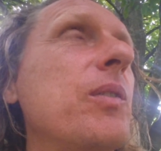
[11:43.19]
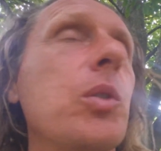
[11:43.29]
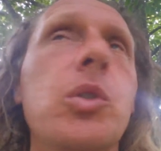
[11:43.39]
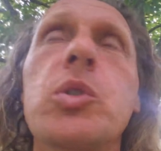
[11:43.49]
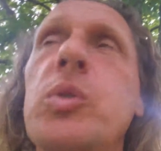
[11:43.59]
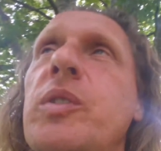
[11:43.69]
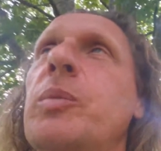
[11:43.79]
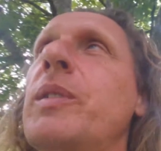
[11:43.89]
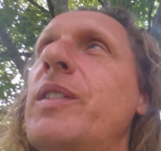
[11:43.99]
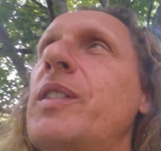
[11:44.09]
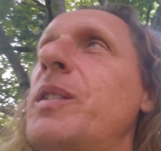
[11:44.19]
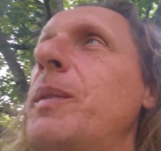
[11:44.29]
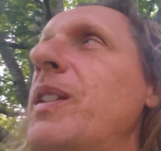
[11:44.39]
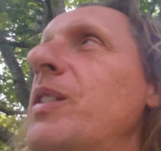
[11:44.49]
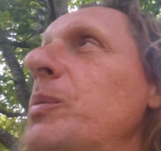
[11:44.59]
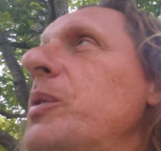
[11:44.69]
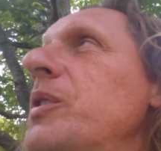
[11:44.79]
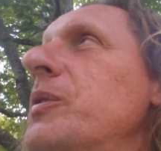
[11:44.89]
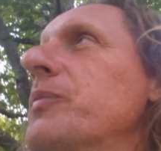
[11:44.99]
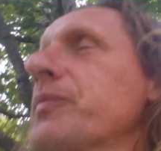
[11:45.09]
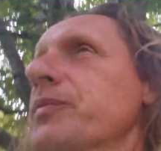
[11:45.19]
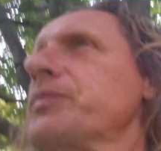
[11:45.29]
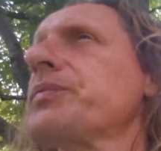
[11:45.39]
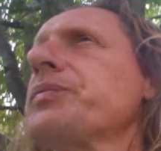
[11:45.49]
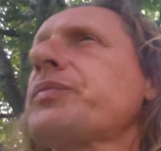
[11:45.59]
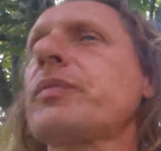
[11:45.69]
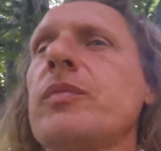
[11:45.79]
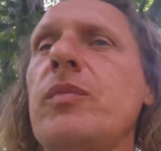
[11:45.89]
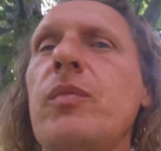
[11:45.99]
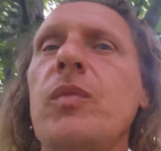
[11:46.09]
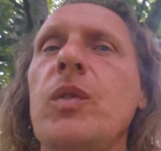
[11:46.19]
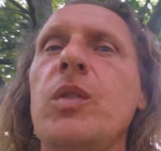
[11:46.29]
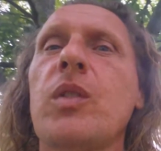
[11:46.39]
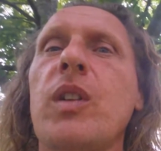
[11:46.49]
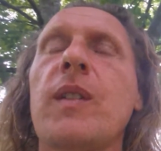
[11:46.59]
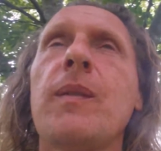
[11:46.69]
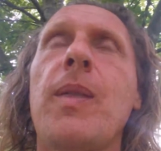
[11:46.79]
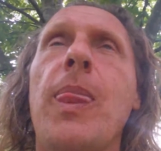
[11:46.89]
or who is placing demands upon you. Okay?